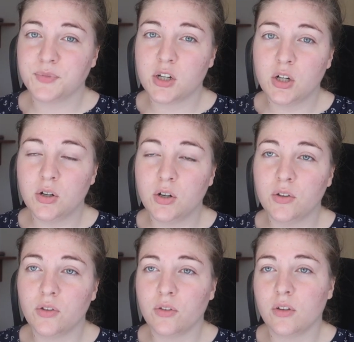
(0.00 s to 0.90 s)

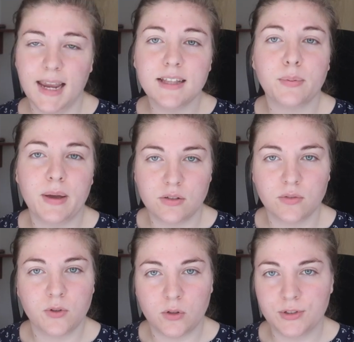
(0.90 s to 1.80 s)
because it depends
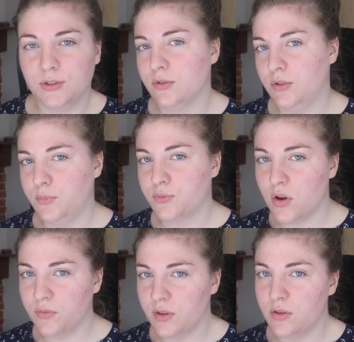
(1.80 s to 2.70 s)
of course on the
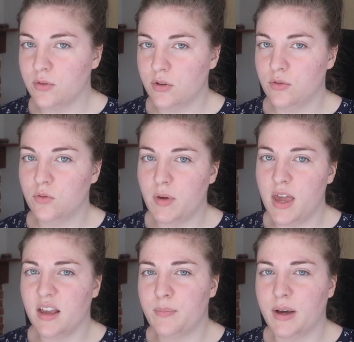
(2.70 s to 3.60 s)
profit that you're going to
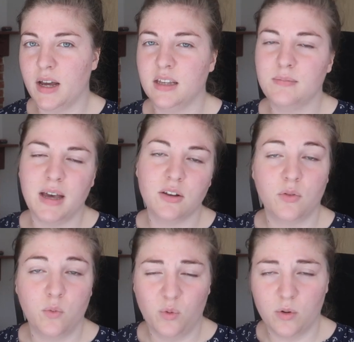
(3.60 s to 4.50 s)
make, but it might
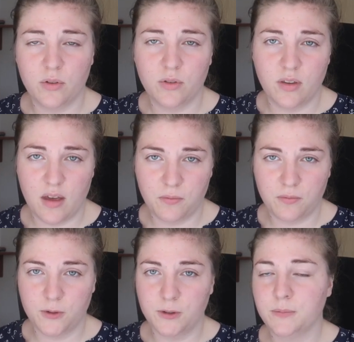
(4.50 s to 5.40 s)
not worth the
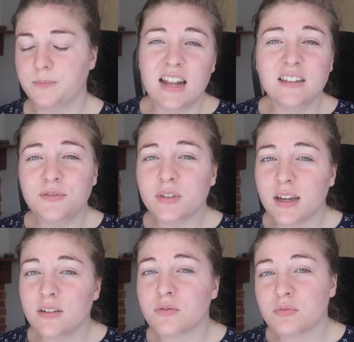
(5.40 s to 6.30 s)
effort. And if you
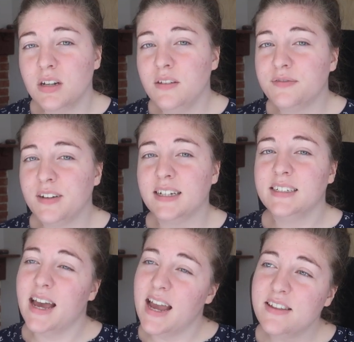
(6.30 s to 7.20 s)
cannot really
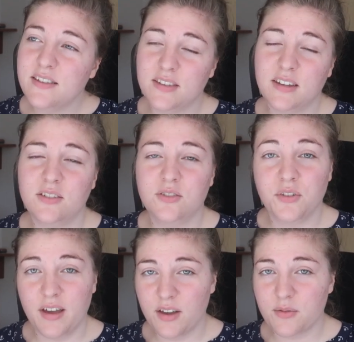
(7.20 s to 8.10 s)
find anything in
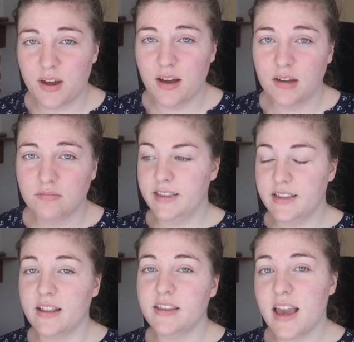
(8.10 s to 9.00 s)
your area,
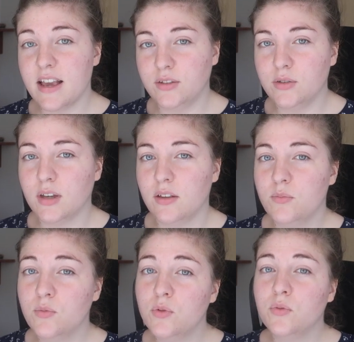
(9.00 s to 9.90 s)
then yes, you can
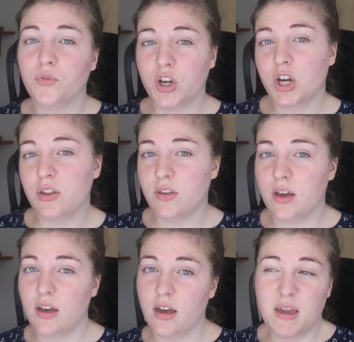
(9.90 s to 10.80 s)
move
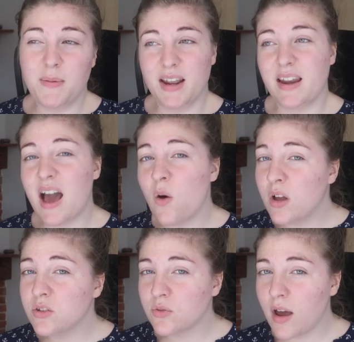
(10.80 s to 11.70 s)
further, maybe an
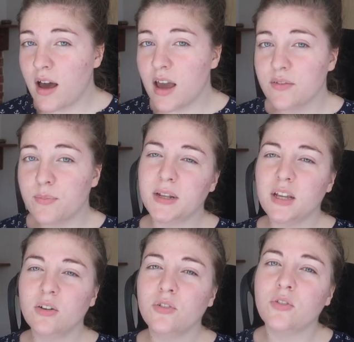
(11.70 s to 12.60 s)
hour drive, but
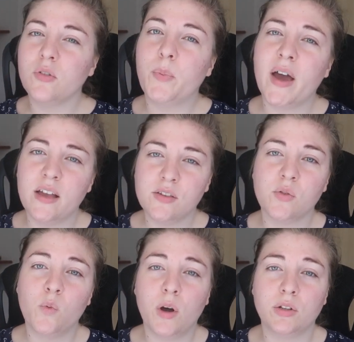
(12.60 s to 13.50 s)
it also depends
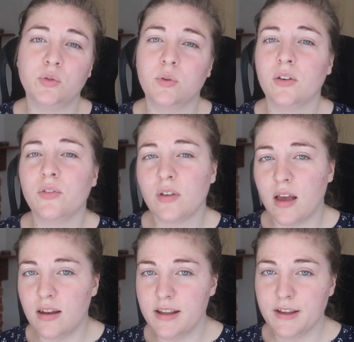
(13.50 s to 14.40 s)
on what you are
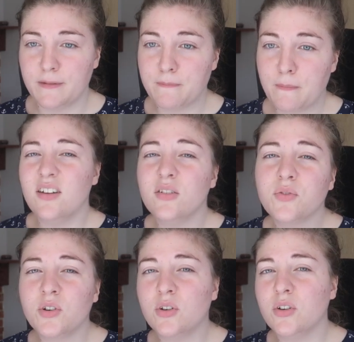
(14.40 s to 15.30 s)
selling. And
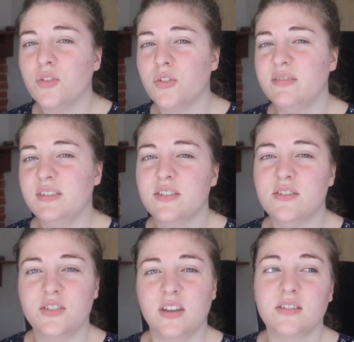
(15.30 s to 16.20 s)
of course, if it's
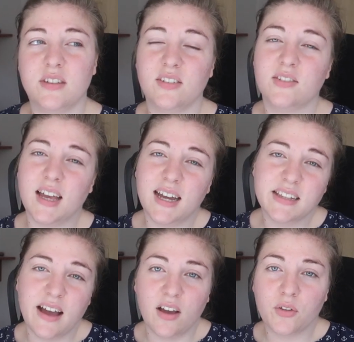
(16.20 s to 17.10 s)
just a
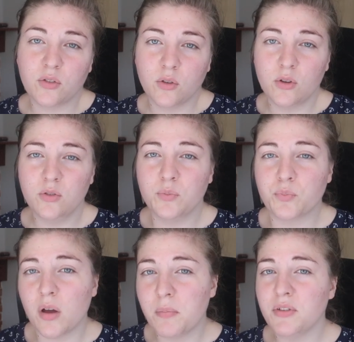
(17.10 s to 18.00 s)
side hustle, you
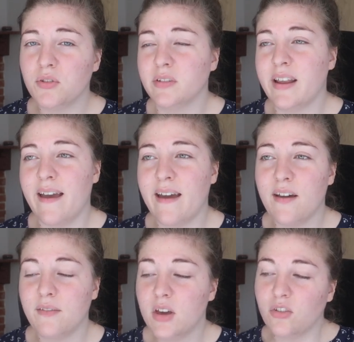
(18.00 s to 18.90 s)
probably don't
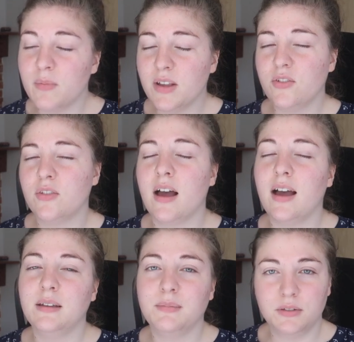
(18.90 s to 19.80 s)
have so much
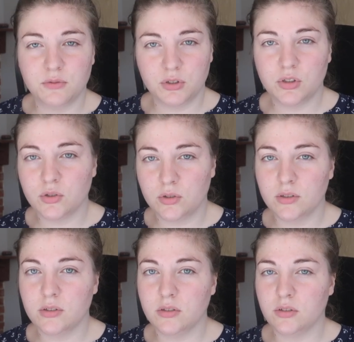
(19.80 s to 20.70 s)
time and
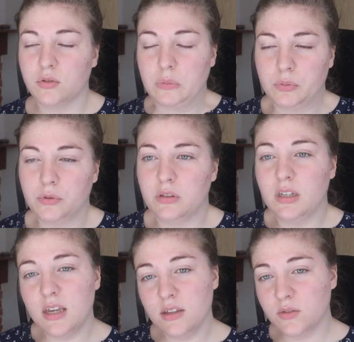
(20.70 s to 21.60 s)
resources to put
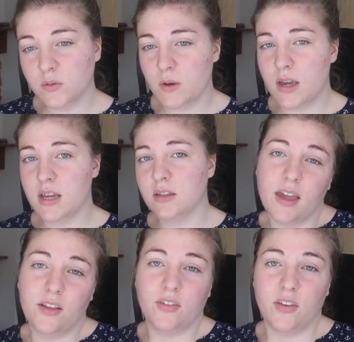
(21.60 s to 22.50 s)
into it.
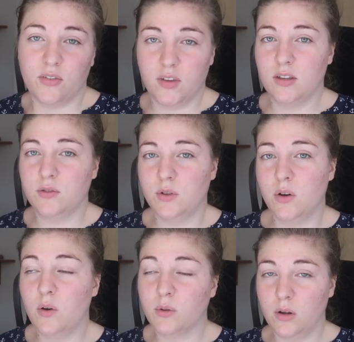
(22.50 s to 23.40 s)
It's easier to
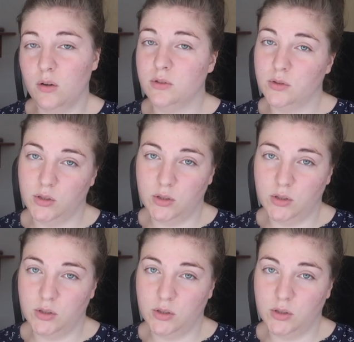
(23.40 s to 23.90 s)
go close to